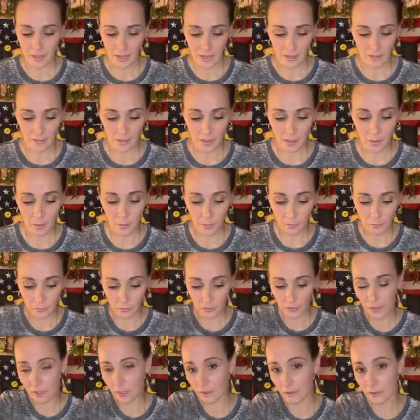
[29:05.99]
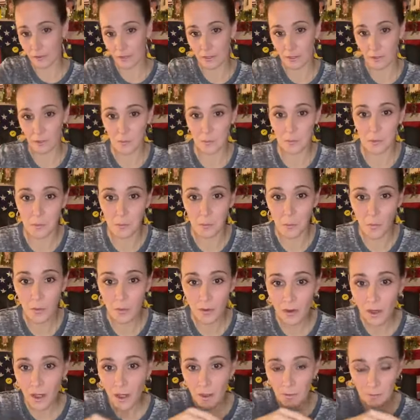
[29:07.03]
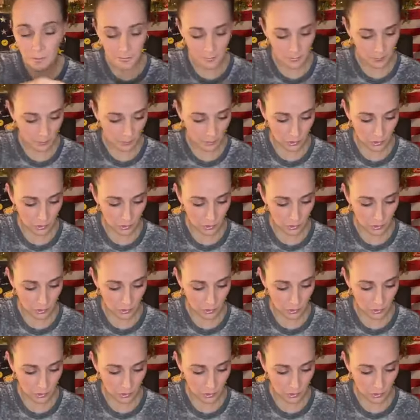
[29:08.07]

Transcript: And then over here, either put more cups,